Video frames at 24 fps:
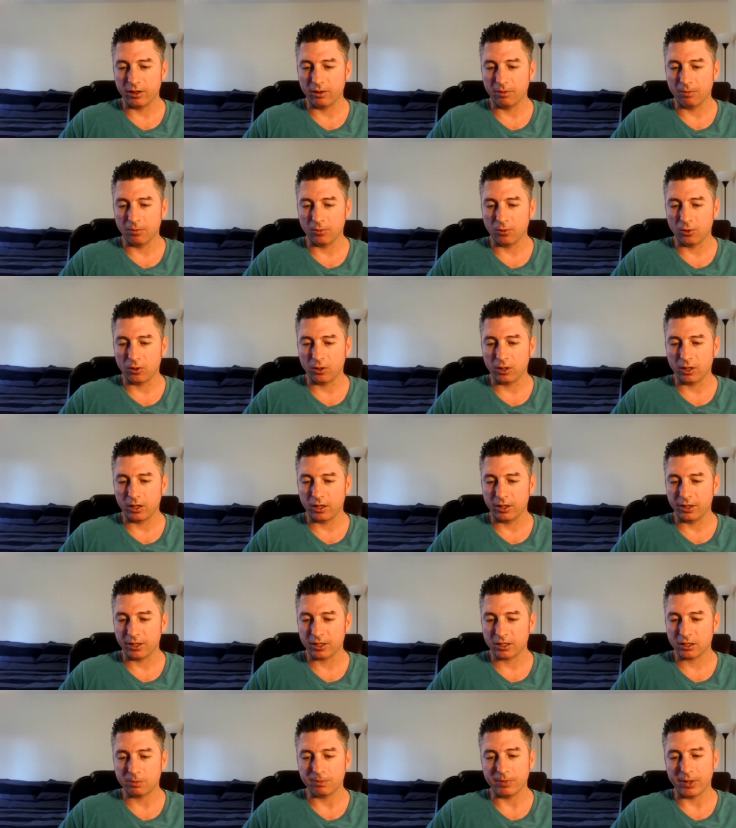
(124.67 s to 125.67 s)
and more
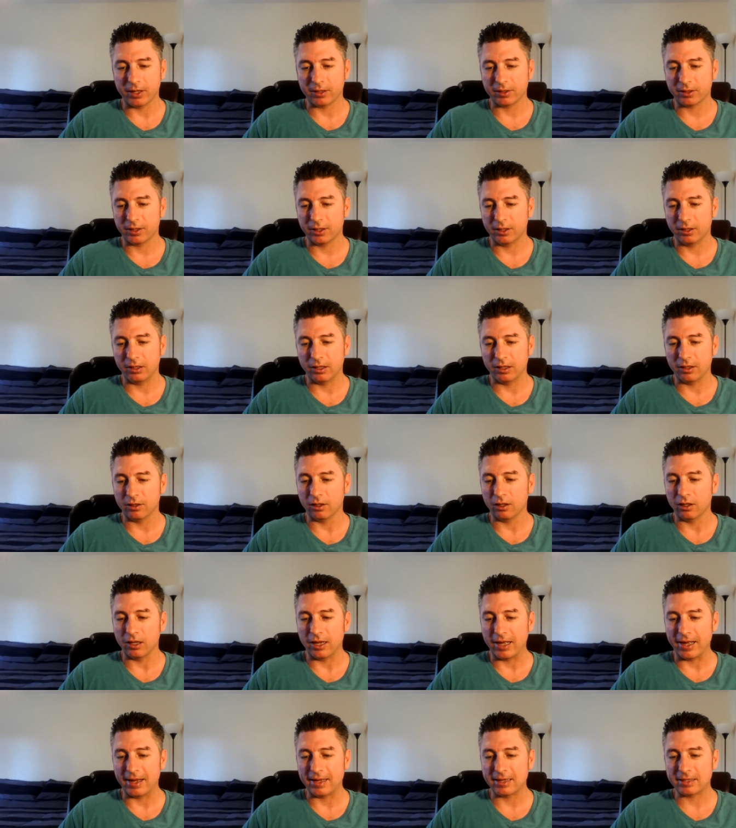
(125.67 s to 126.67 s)
unexpected than the
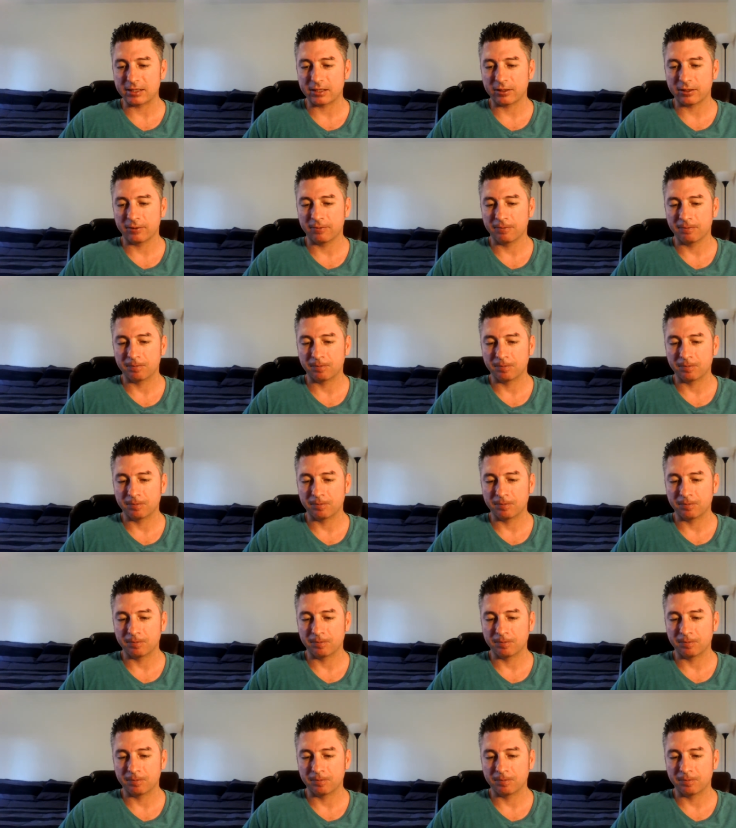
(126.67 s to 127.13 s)
last.